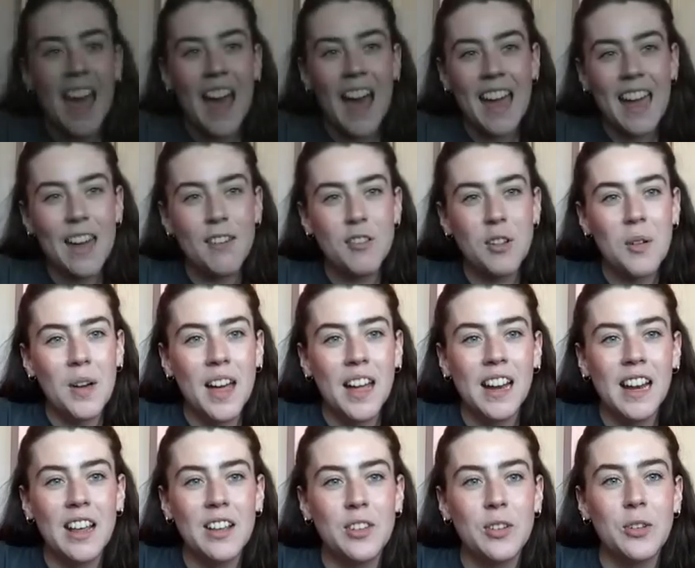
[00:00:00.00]
Hi
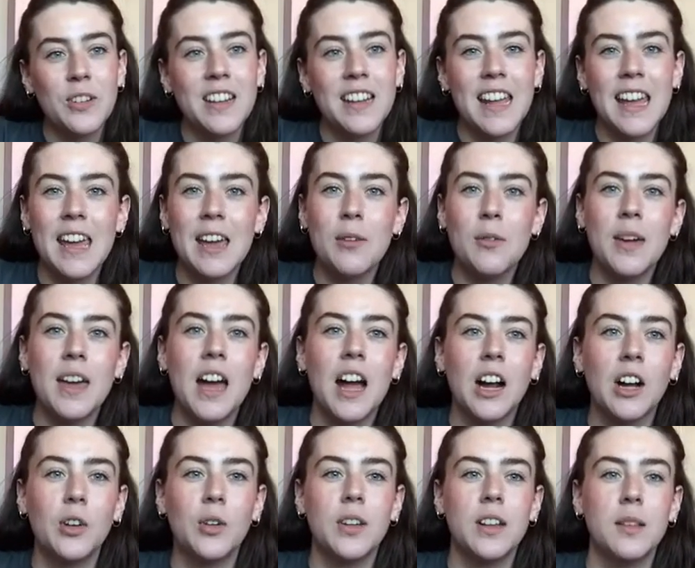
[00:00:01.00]
everyone! So today we
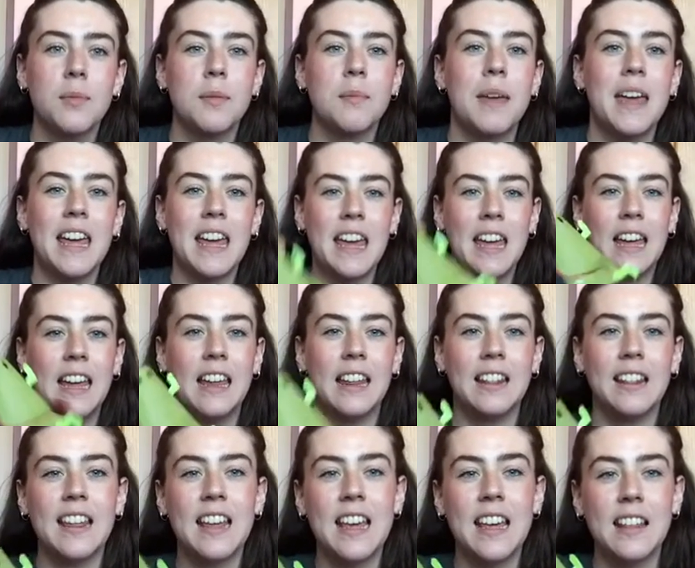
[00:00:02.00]
are going to be
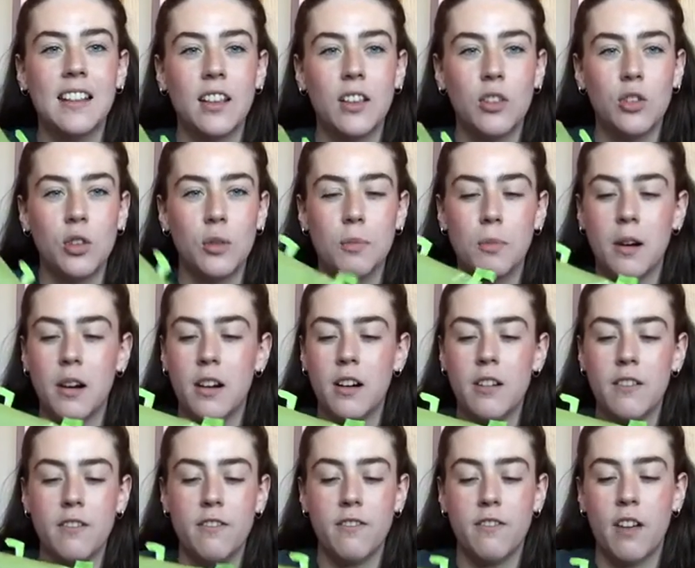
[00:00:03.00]
making these
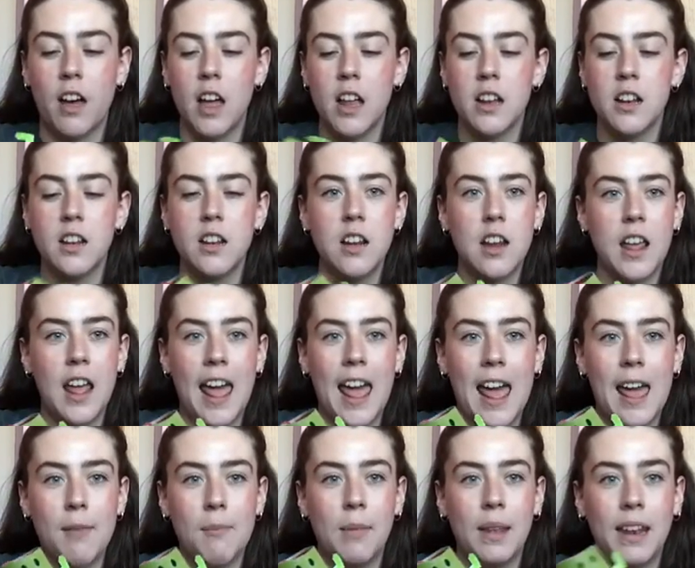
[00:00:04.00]
super fun
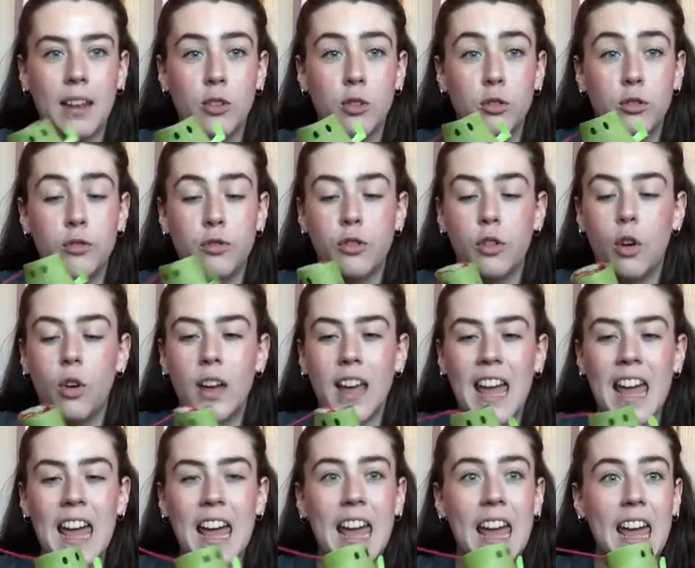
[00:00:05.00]
little
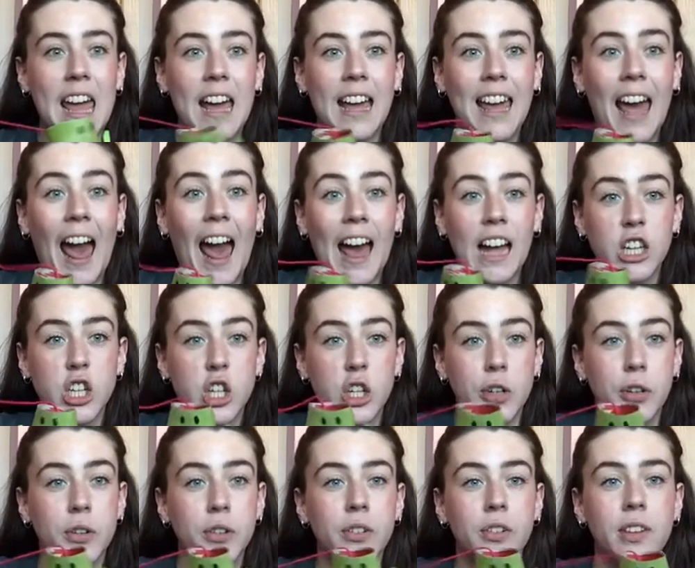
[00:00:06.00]
froggy
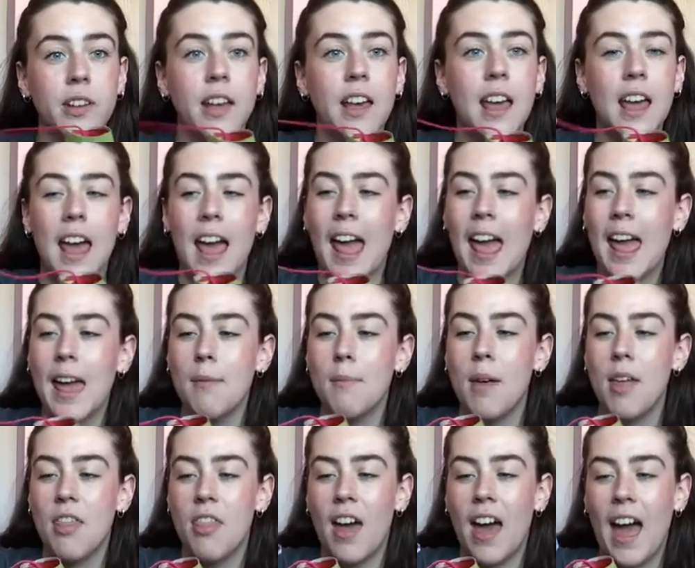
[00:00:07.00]
catchers
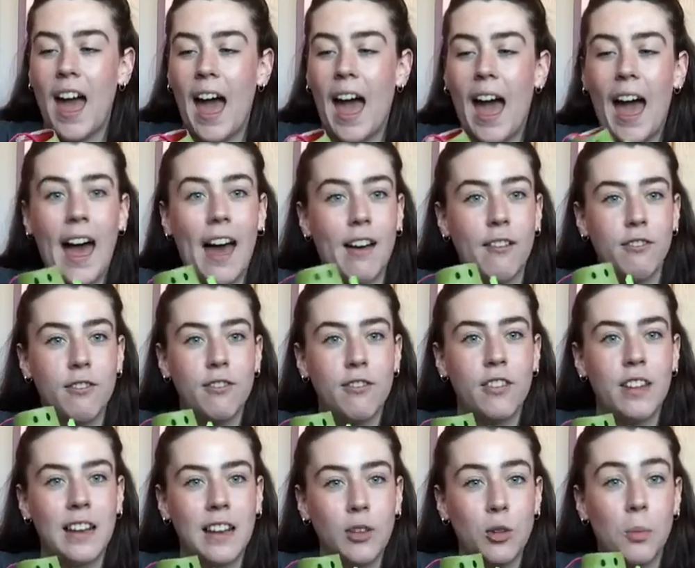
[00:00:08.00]
that have
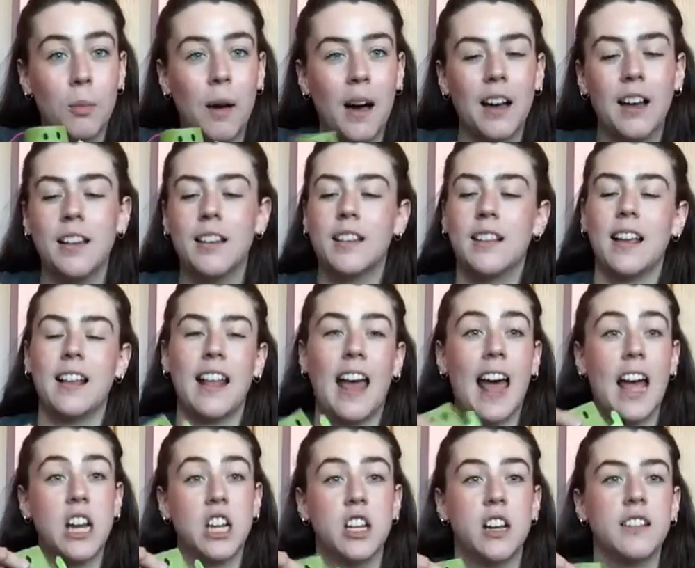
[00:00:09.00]
little bugs
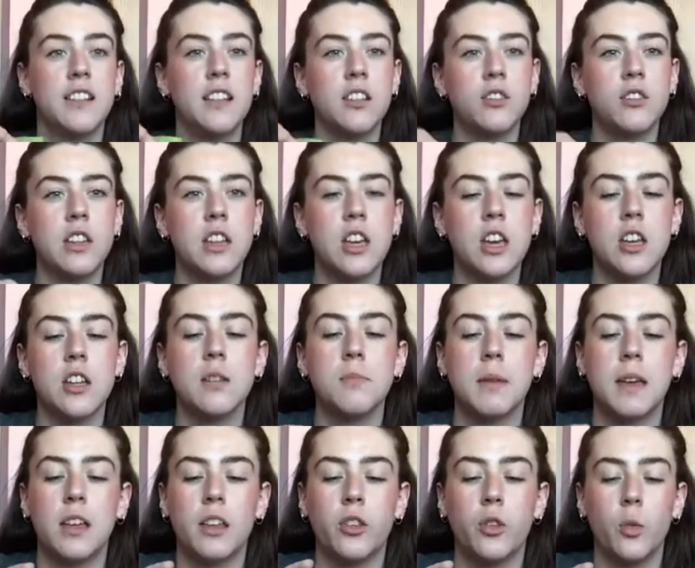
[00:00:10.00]
attached. Now these are really good
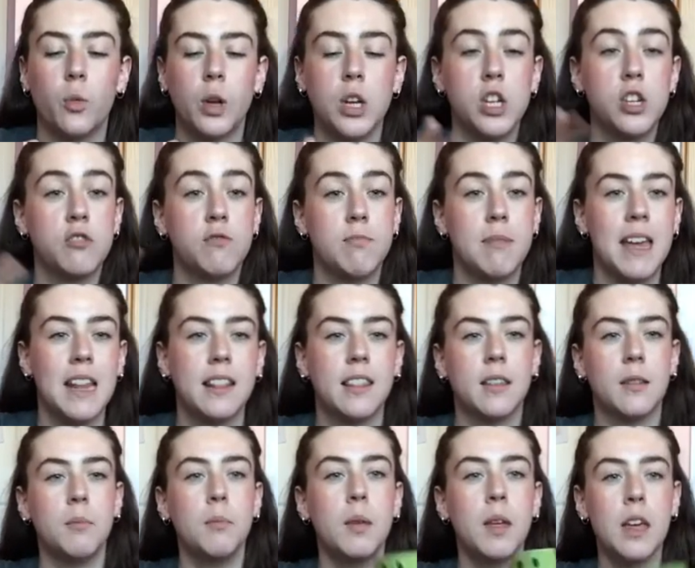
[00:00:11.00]
because once you've made
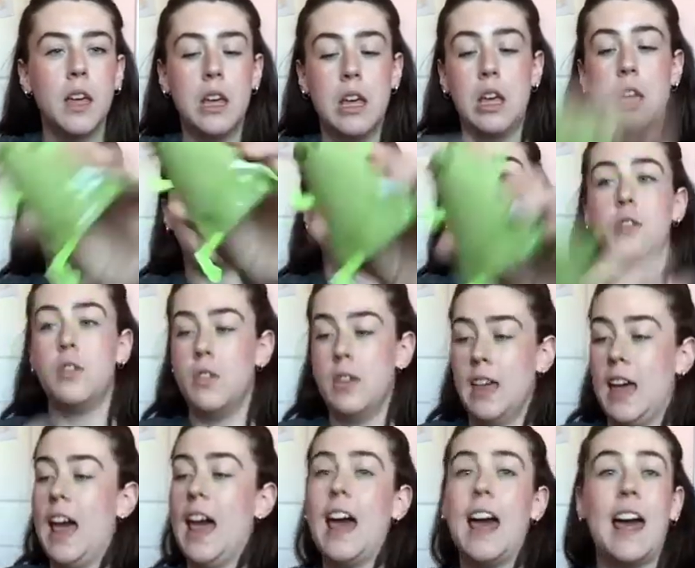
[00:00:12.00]
them you
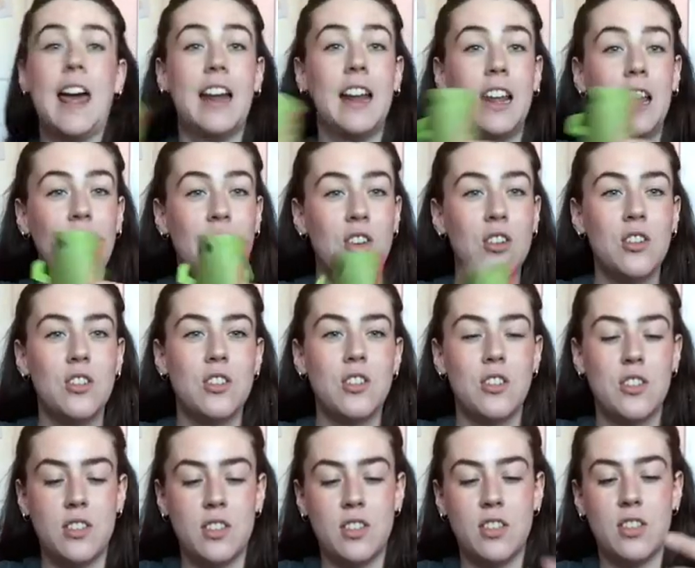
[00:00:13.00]
can
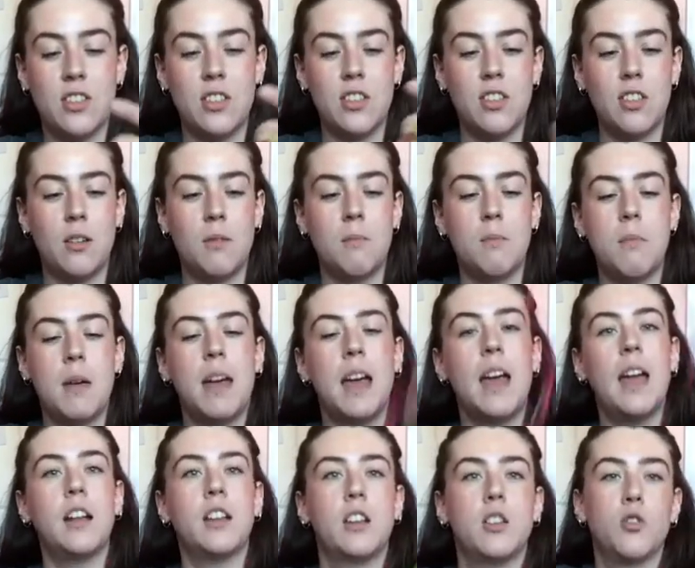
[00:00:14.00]
use them
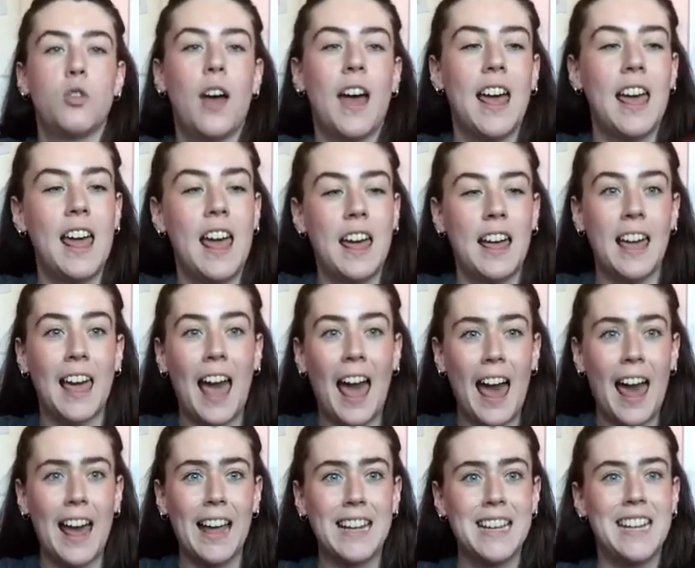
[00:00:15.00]
to try and
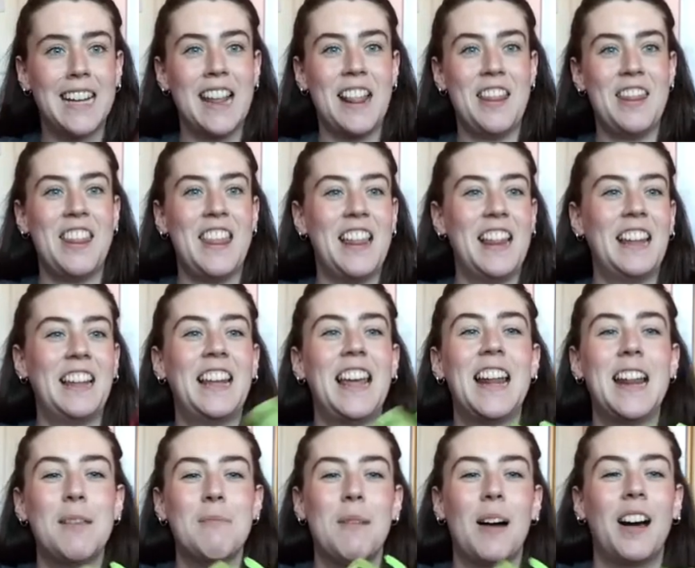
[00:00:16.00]
catch the
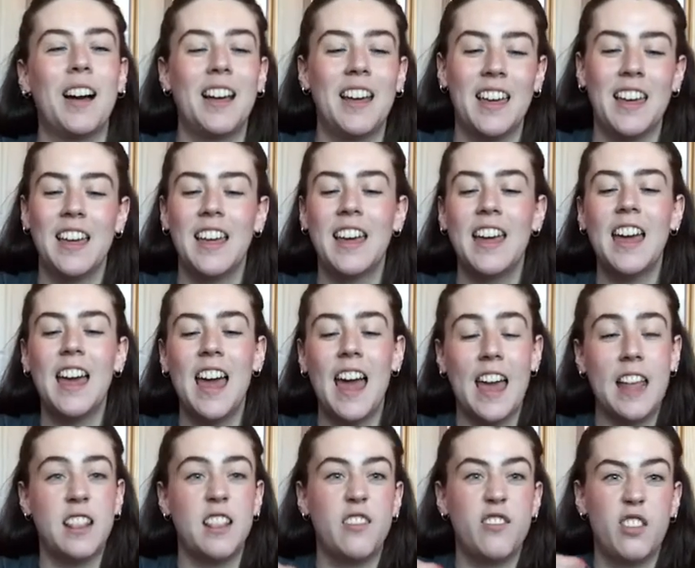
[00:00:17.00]
ladybug
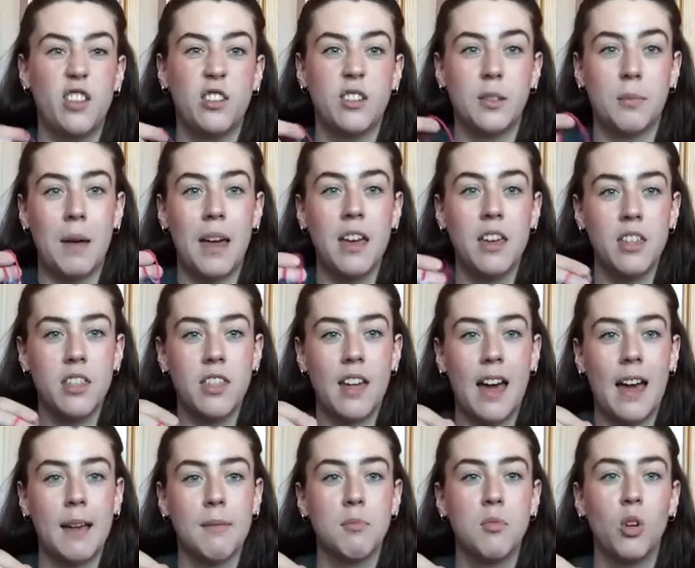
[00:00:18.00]
in the frog's mouth.
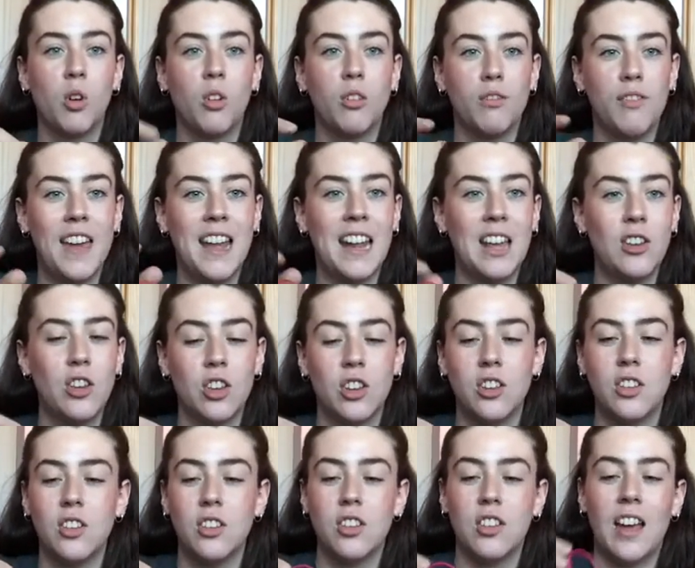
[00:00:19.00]
I'm not very
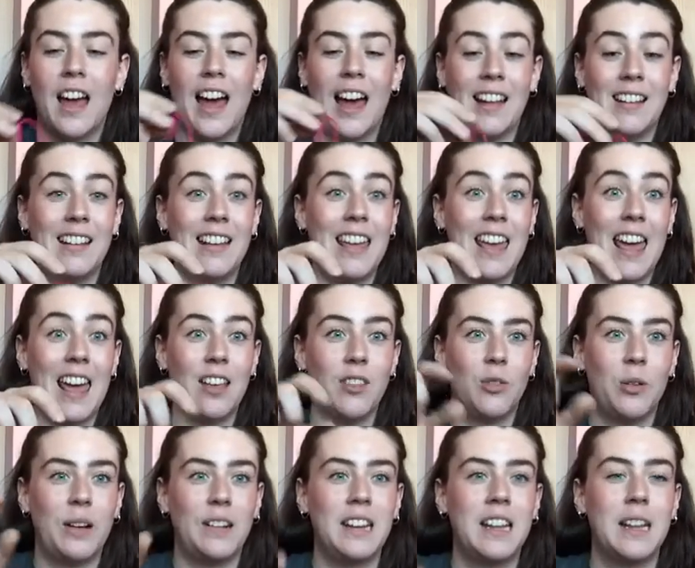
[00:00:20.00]
good at it yet,
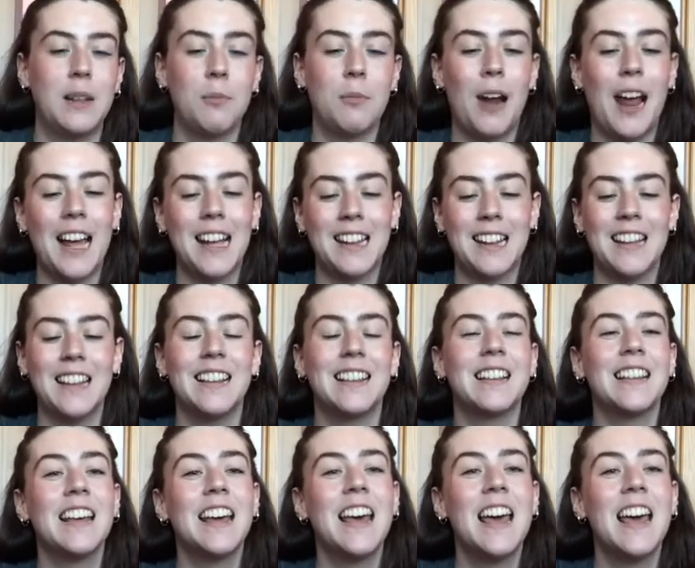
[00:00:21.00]
so I'll need to practice.